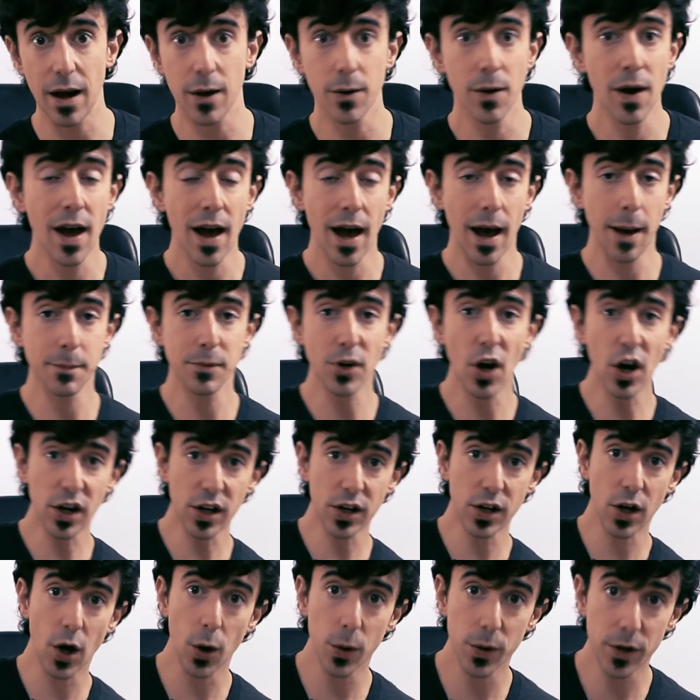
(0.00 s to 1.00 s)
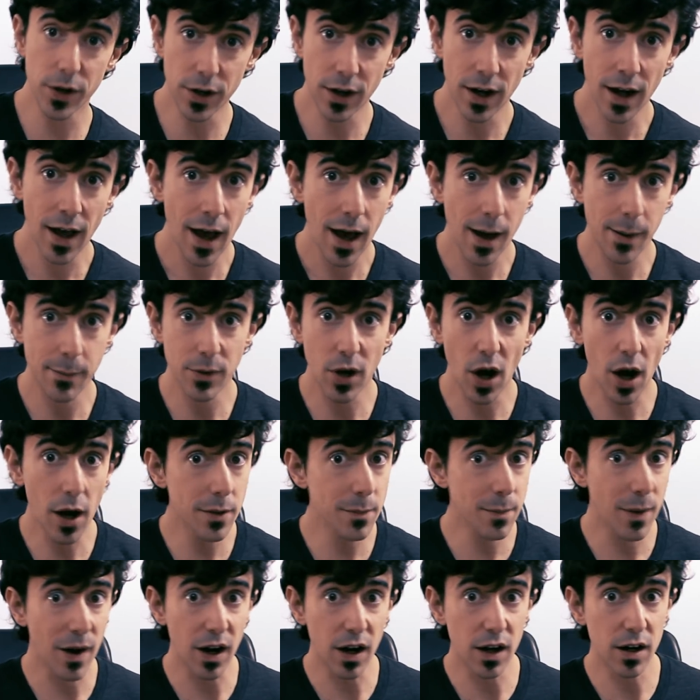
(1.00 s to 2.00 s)
Now, I'm not a coder, I'm
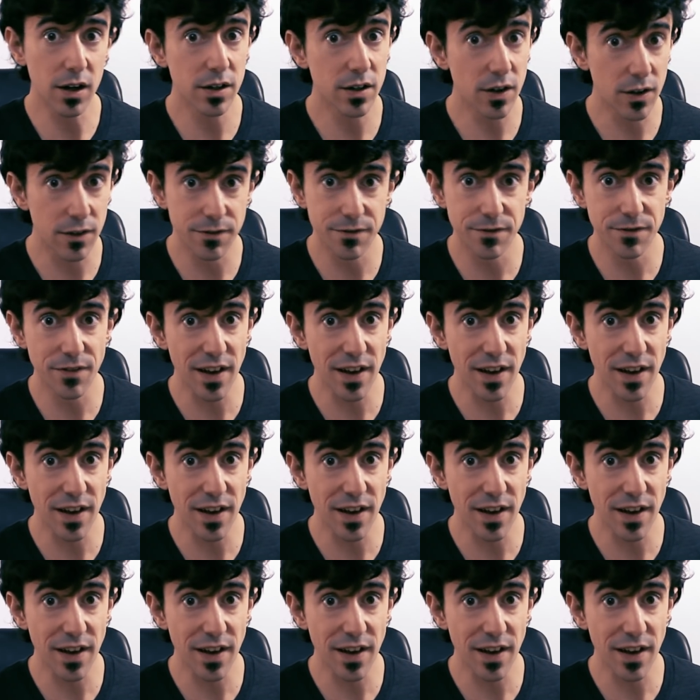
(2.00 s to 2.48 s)
not part of